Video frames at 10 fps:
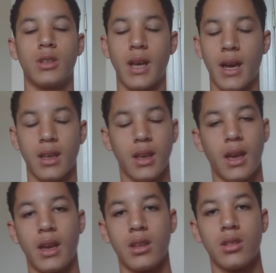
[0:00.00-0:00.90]
deck,
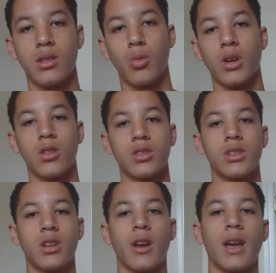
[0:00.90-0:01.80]
and one goes
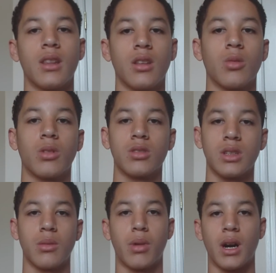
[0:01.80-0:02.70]
into your hand, the other one goes
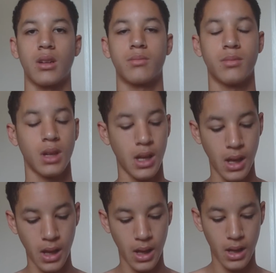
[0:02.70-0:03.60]
at the bottom,
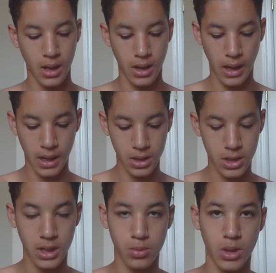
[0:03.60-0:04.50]
and
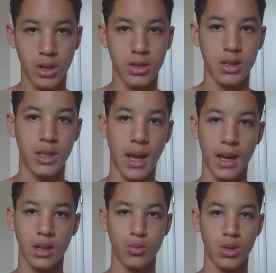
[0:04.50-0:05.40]
she has 100
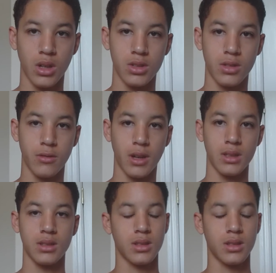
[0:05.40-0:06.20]
attack and 100 defense.